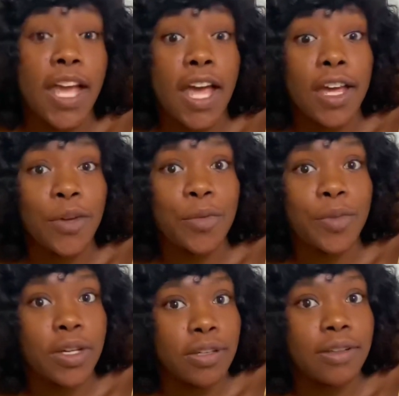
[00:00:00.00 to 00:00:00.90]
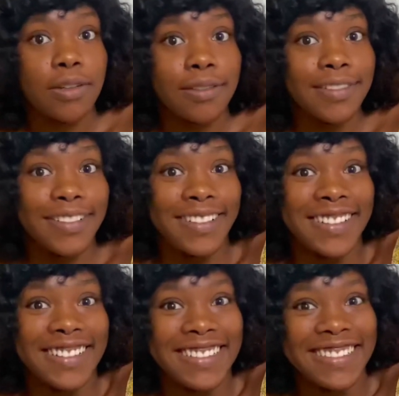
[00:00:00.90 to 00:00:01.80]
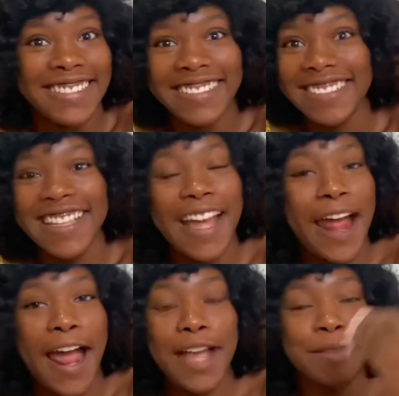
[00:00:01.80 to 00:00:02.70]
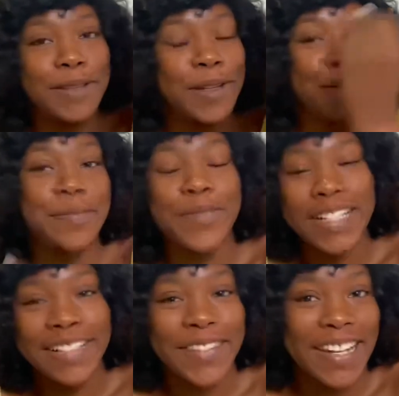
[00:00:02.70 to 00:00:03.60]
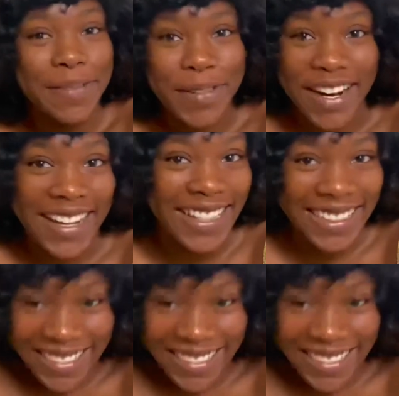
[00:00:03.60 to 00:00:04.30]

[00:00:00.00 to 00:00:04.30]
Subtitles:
I hope not though. I do not look pretty when I'm crying.